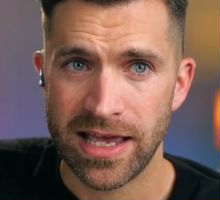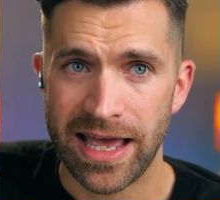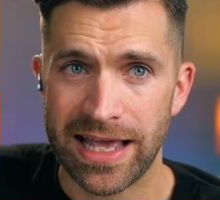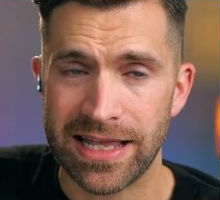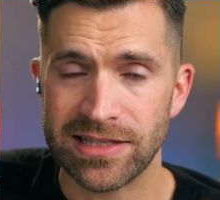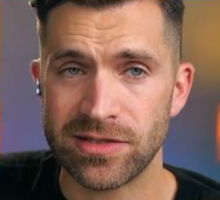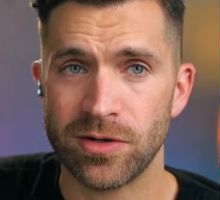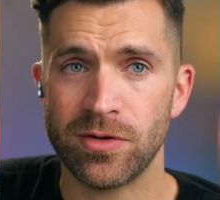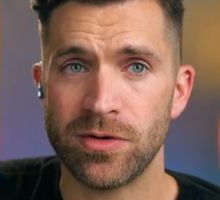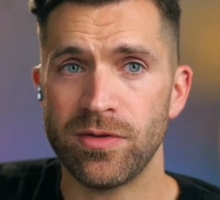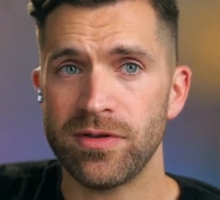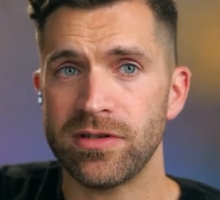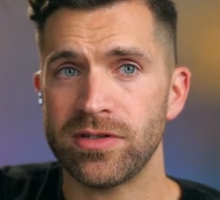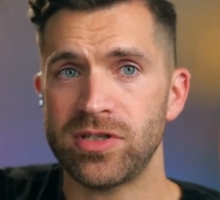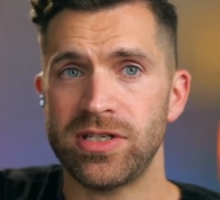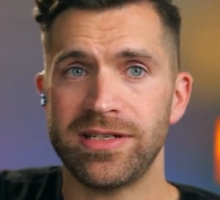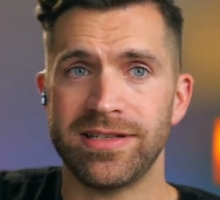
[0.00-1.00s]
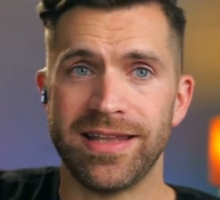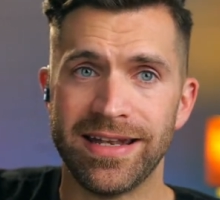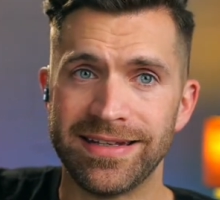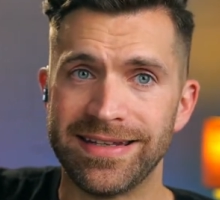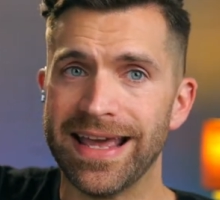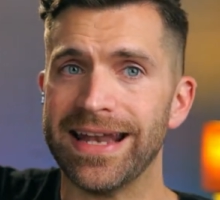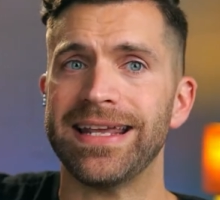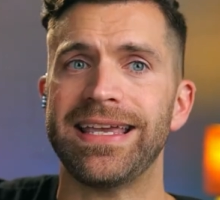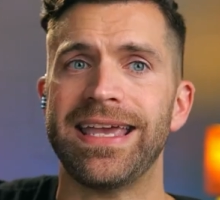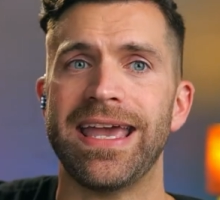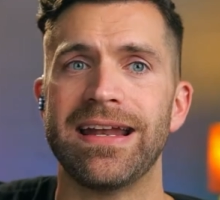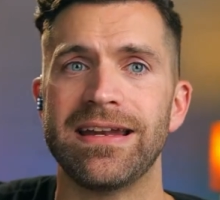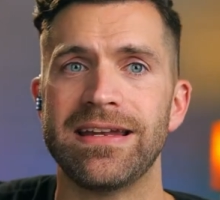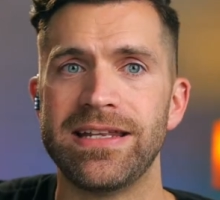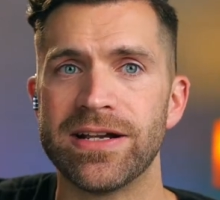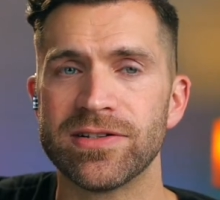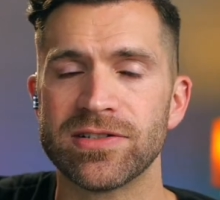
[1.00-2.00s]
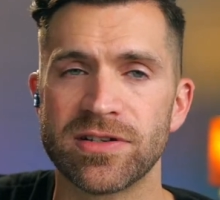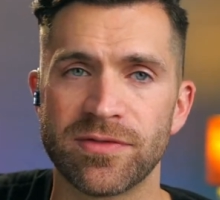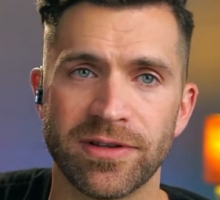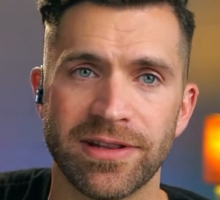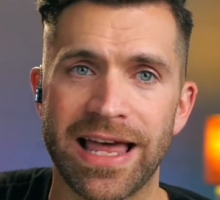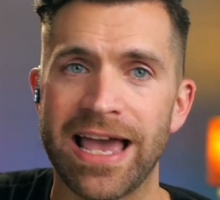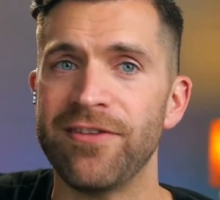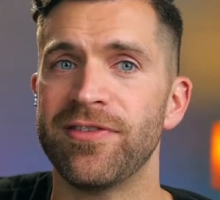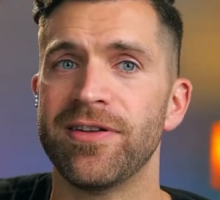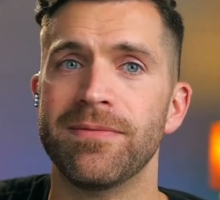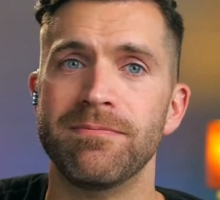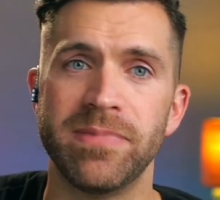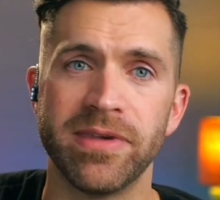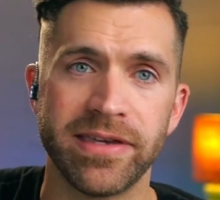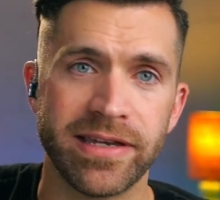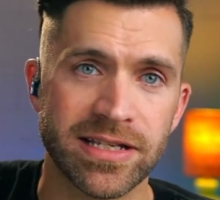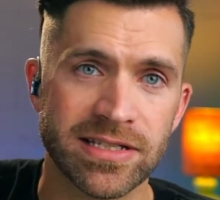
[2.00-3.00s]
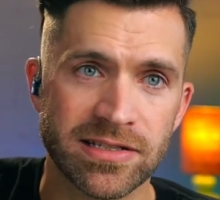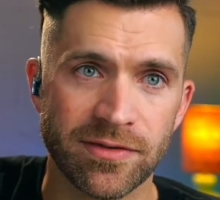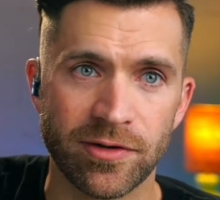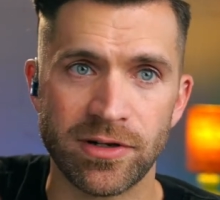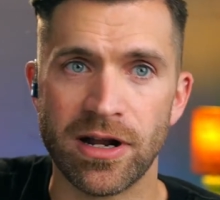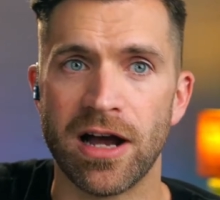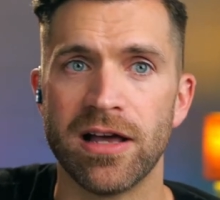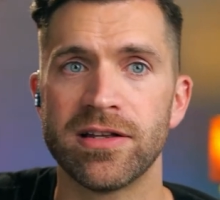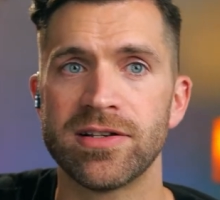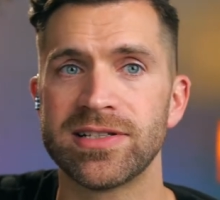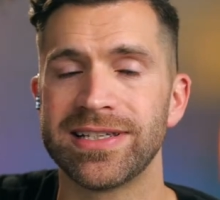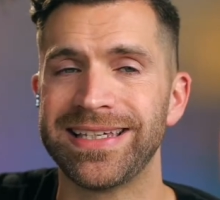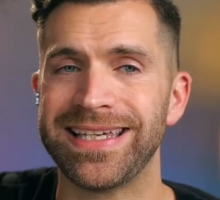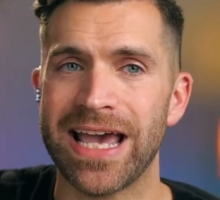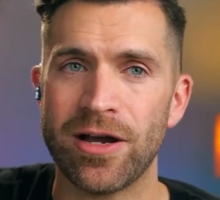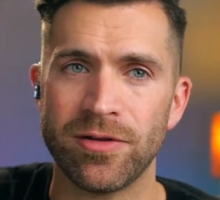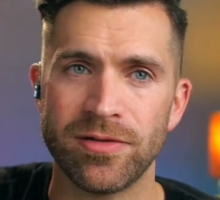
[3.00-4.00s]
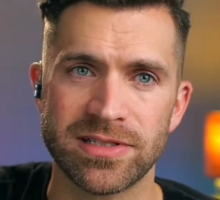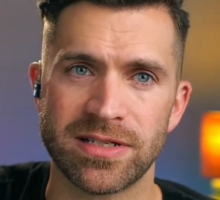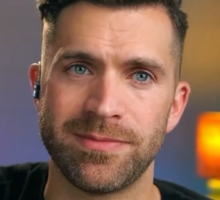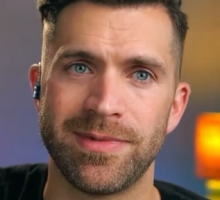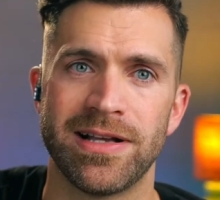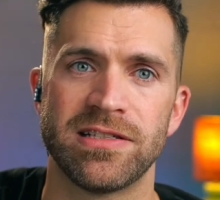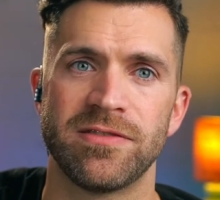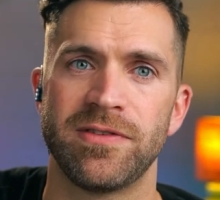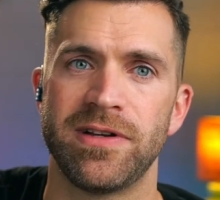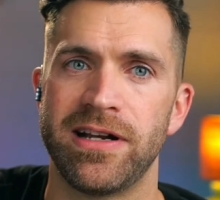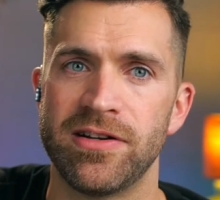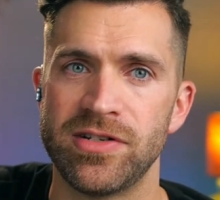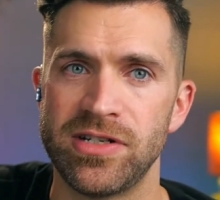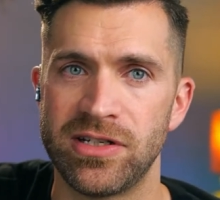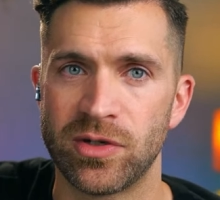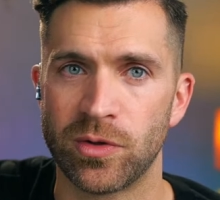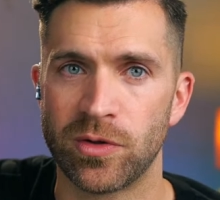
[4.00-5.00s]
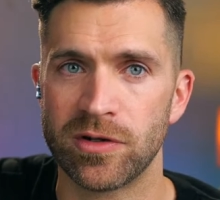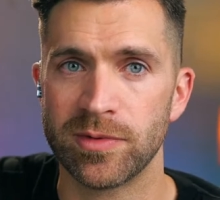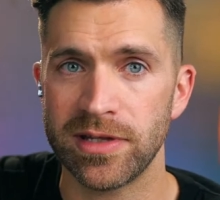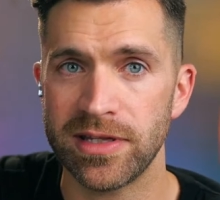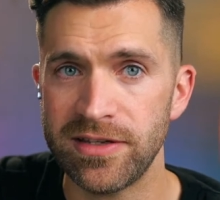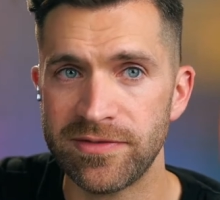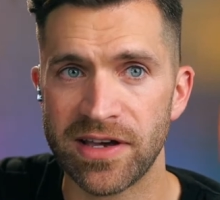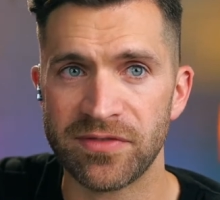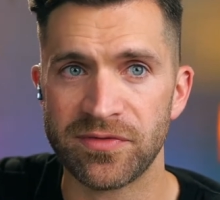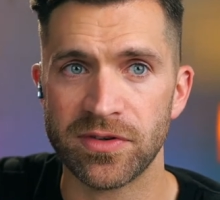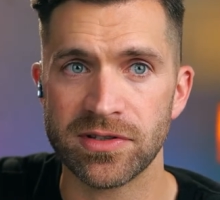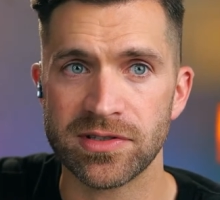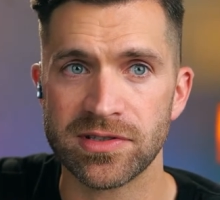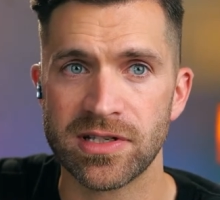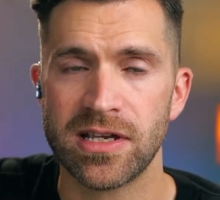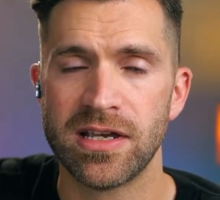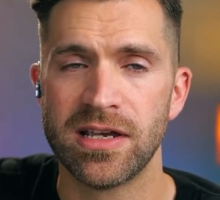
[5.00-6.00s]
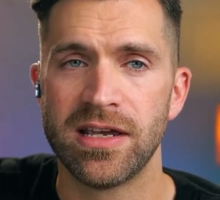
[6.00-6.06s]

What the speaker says: And so she then dedicated years of her life and millions of her dollars and countless amounts of her energy toward relief efforts.